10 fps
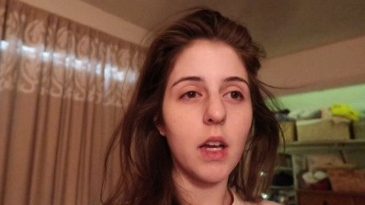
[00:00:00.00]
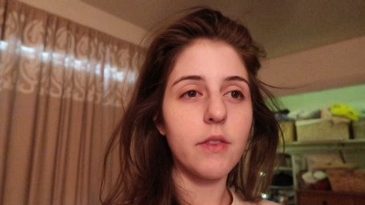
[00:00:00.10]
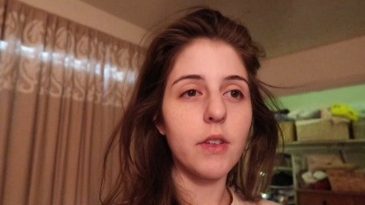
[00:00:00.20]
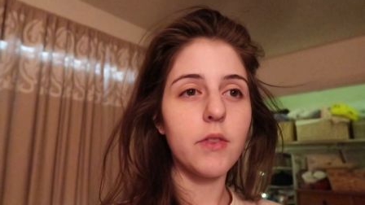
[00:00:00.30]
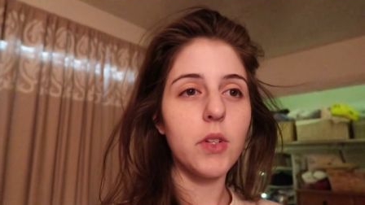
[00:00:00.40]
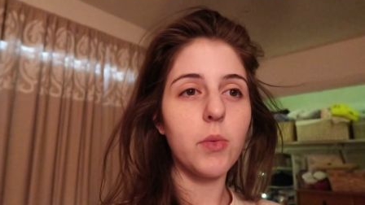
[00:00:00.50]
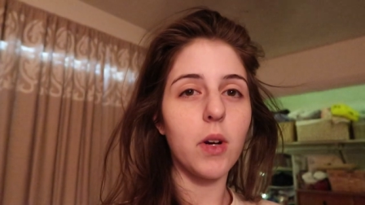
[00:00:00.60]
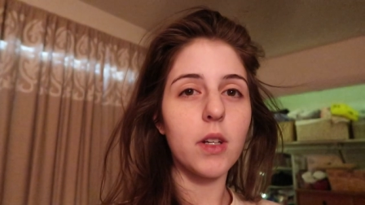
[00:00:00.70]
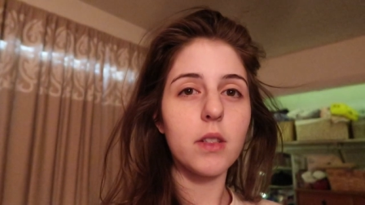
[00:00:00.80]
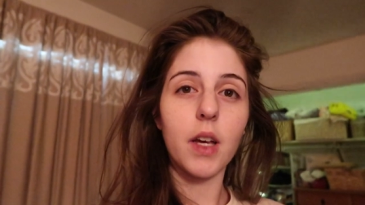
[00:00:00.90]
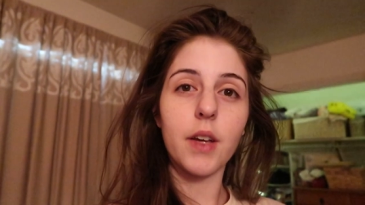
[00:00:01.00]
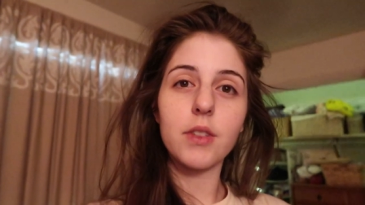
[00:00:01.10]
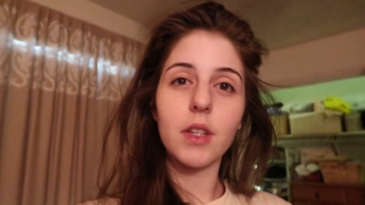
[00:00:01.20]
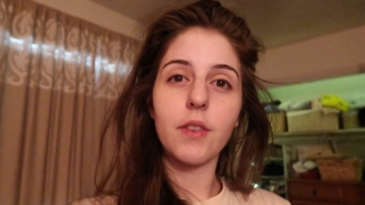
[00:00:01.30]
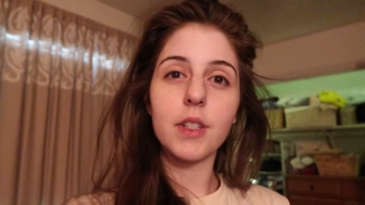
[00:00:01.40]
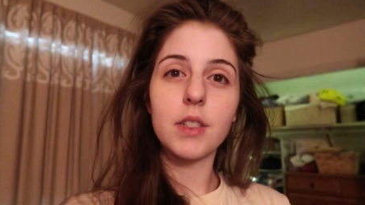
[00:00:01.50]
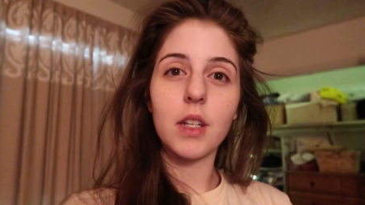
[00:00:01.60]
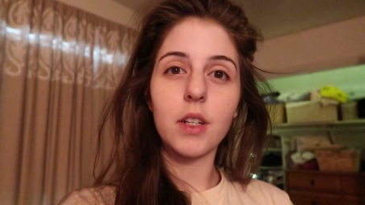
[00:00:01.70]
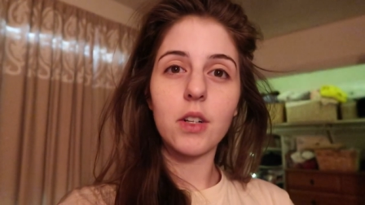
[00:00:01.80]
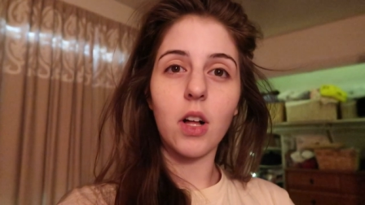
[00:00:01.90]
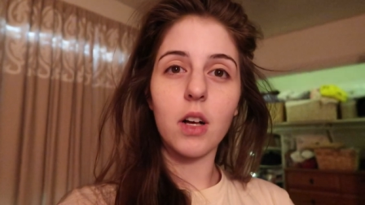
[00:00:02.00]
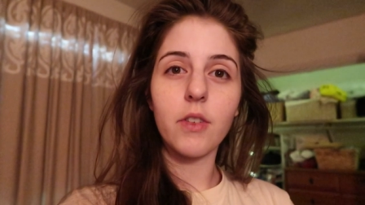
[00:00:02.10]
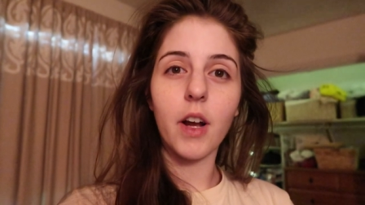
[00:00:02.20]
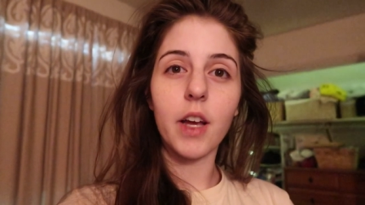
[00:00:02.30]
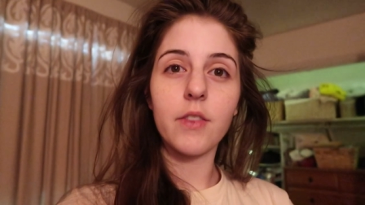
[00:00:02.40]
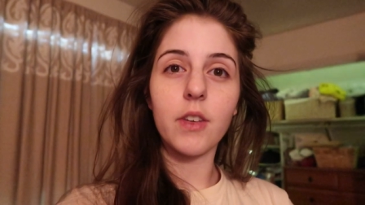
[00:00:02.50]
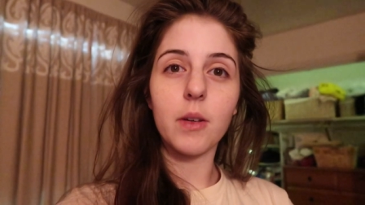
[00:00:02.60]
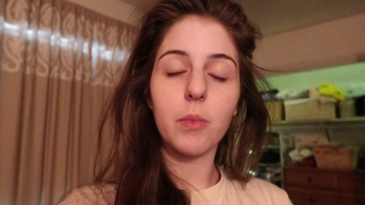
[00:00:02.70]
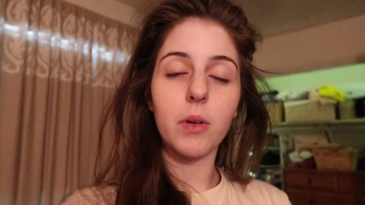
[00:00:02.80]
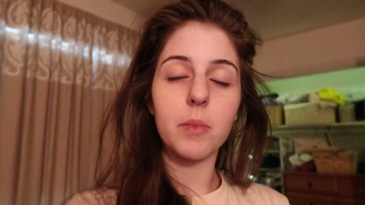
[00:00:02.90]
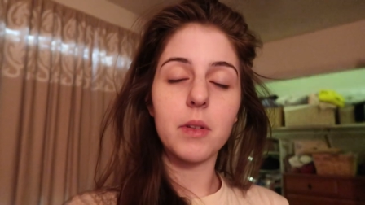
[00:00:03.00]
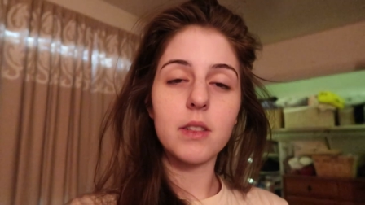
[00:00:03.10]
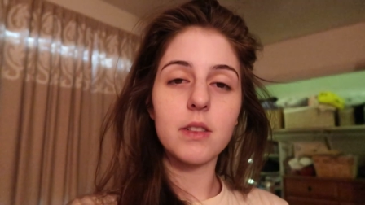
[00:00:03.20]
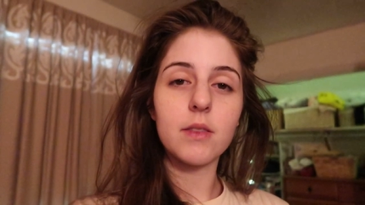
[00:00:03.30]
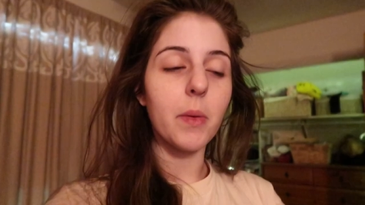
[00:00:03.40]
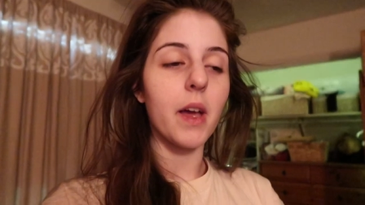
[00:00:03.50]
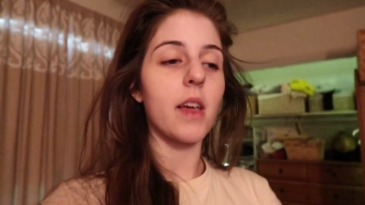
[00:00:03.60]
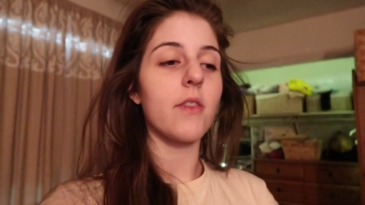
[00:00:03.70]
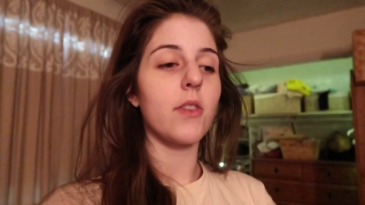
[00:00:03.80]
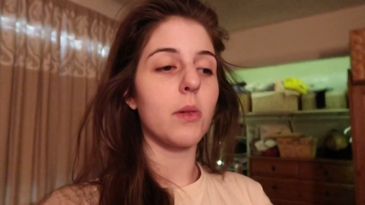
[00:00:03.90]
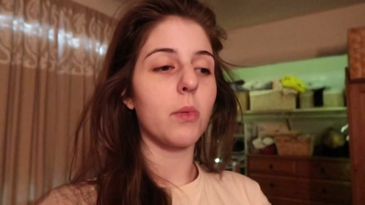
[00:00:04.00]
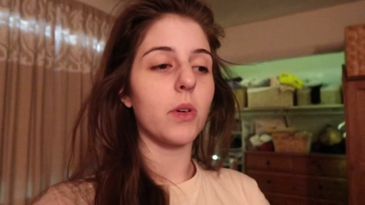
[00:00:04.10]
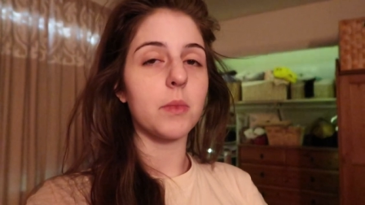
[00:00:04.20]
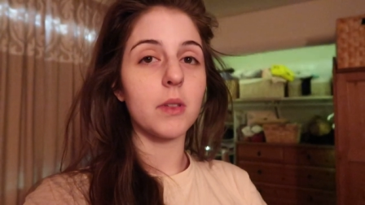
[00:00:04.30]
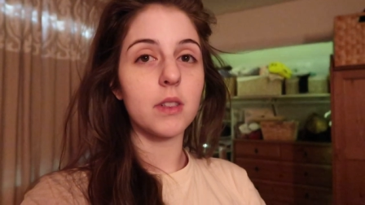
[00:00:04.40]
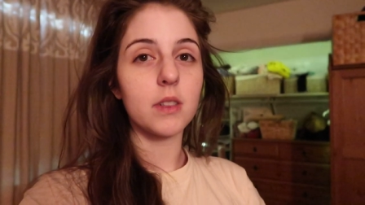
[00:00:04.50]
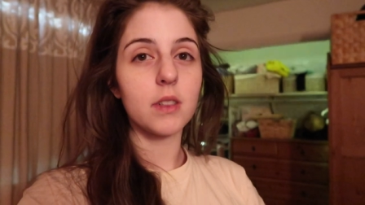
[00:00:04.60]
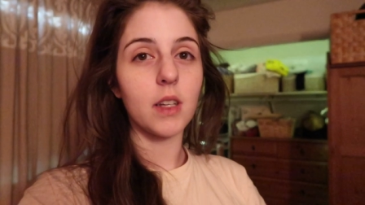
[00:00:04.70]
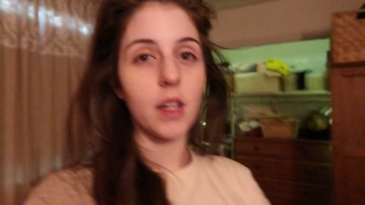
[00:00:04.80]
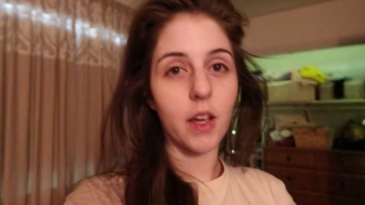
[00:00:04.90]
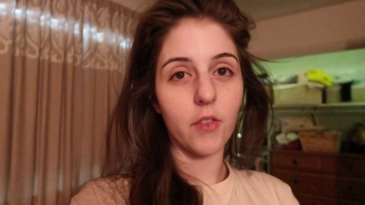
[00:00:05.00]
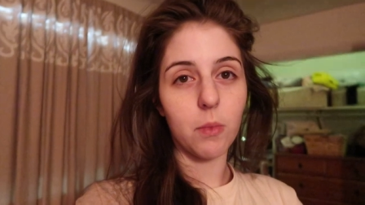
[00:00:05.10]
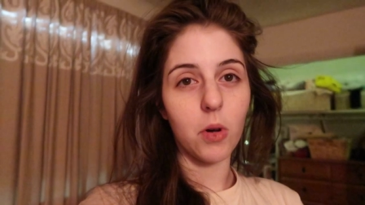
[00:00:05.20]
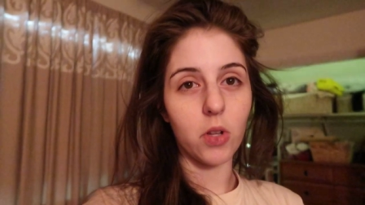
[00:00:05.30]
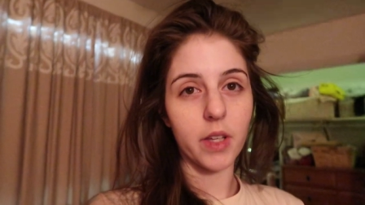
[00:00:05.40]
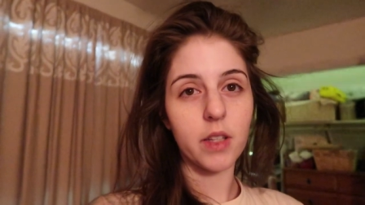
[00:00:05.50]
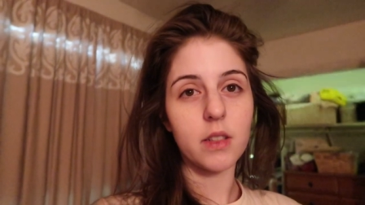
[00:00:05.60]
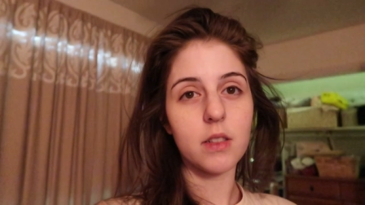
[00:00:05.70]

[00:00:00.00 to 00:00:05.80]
9.51, I have to leave at 10 o'clock for IV appointment, for my IV appointment. I have a mullet